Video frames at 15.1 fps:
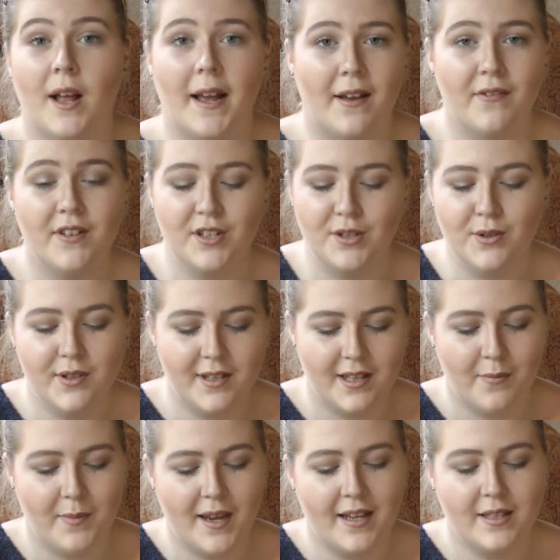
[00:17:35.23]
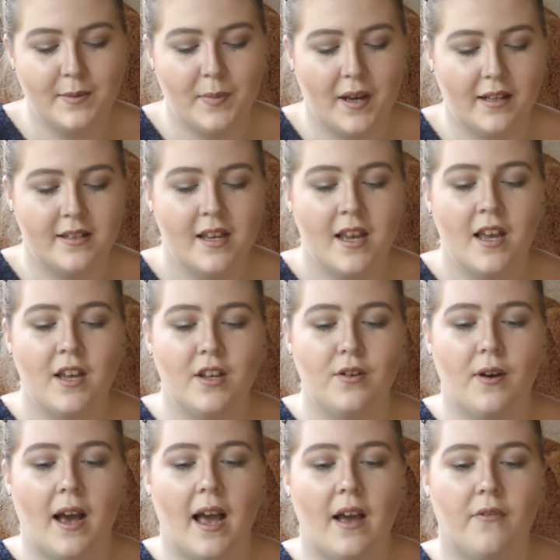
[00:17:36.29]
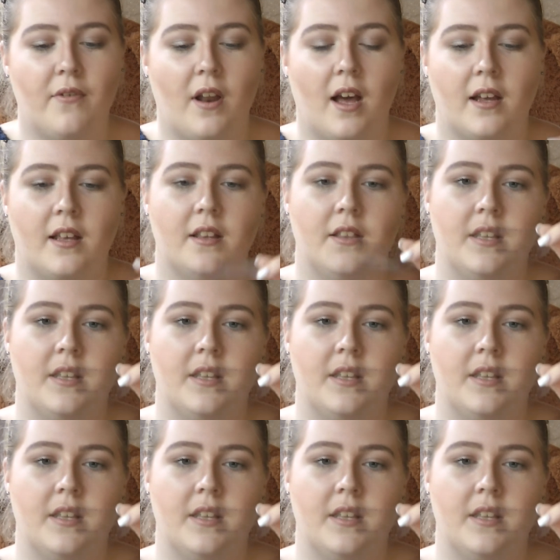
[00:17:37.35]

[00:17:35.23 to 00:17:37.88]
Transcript: I haven't used them yet, but you have like